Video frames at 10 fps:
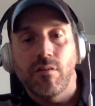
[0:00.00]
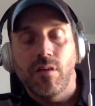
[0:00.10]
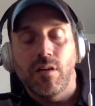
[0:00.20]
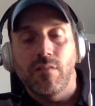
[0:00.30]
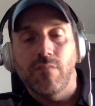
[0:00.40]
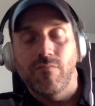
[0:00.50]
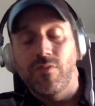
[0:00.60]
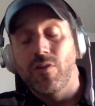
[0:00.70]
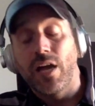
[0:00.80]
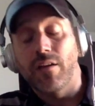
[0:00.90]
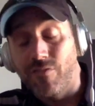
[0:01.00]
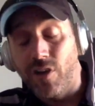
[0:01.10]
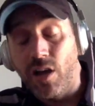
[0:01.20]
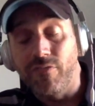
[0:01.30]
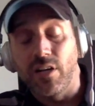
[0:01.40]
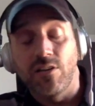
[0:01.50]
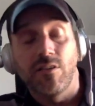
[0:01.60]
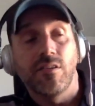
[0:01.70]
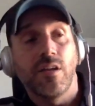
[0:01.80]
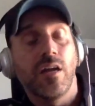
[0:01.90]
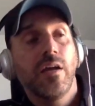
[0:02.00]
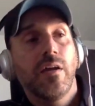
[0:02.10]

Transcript: Uh, you're not going to see this very often, I should say.